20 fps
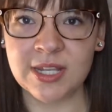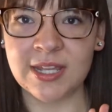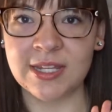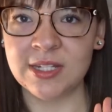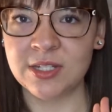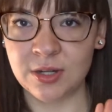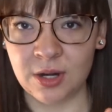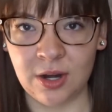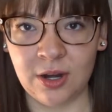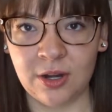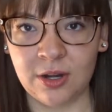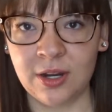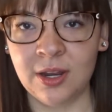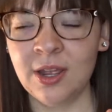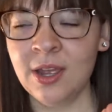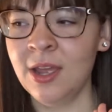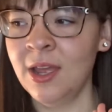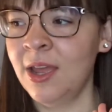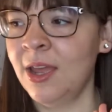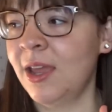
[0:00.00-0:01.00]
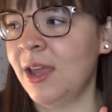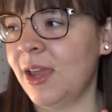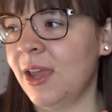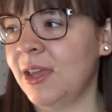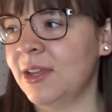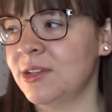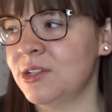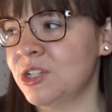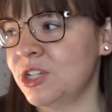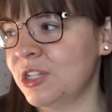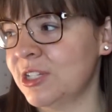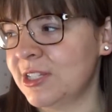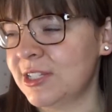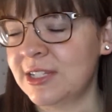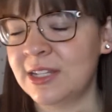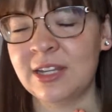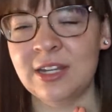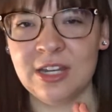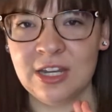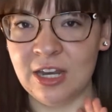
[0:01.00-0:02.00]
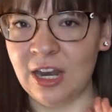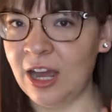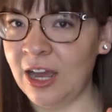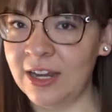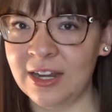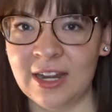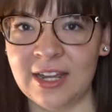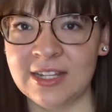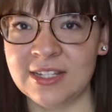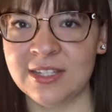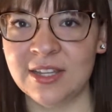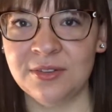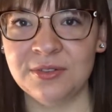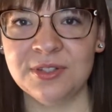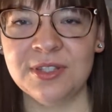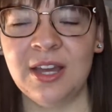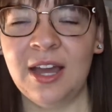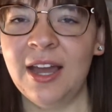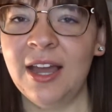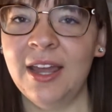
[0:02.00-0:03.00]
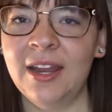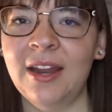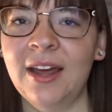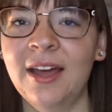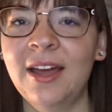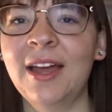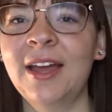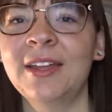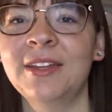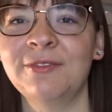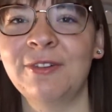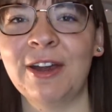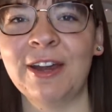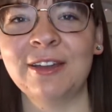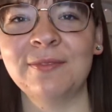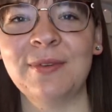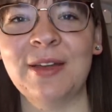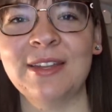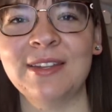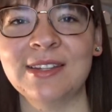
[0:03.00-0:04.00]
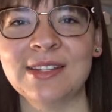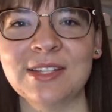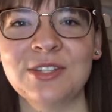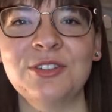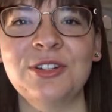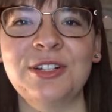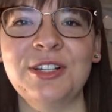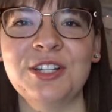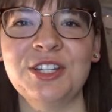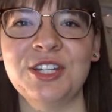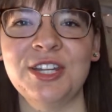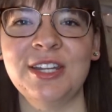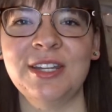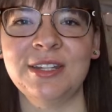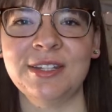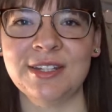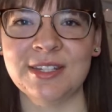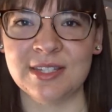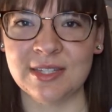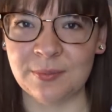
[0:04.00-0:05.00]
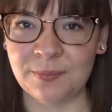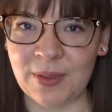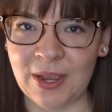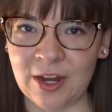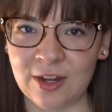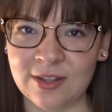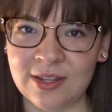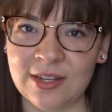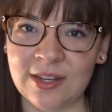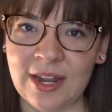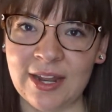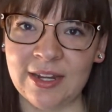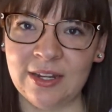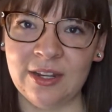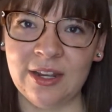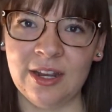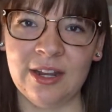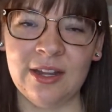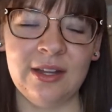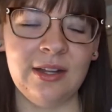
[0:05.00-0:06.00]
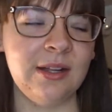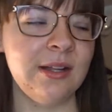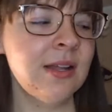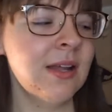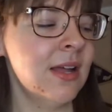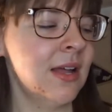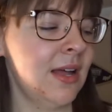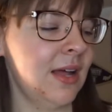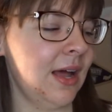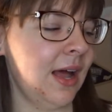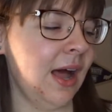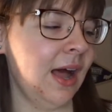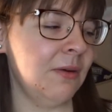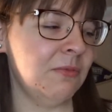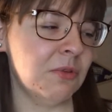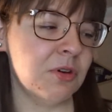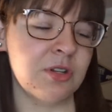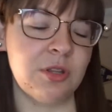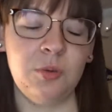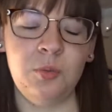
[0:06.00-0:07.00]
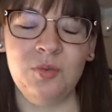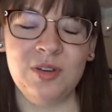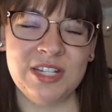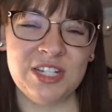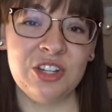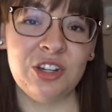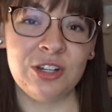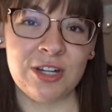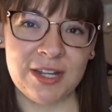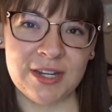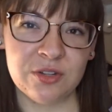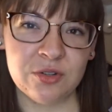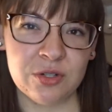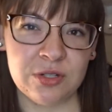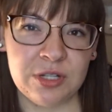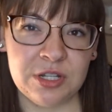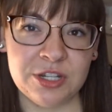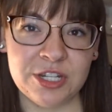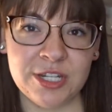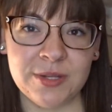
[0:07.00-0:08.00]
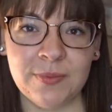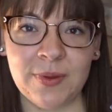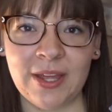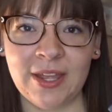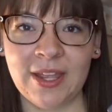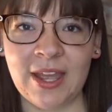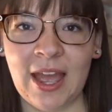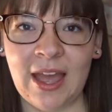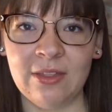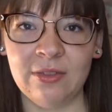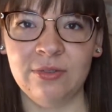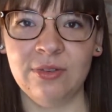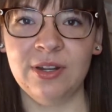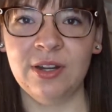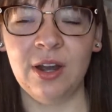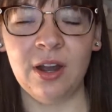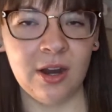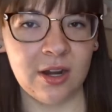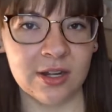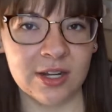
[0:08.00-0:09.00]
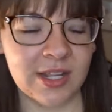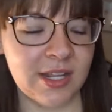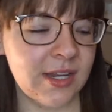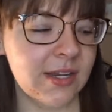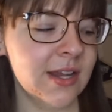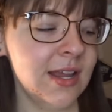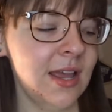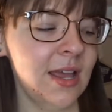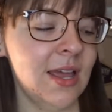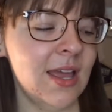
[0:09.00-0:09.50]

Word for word: and dark and just not nice outside, I'd recommend this trilogy, and it is The Bear and the Nightingale, um, or The Winter Night Trilogy by Katherine Arden.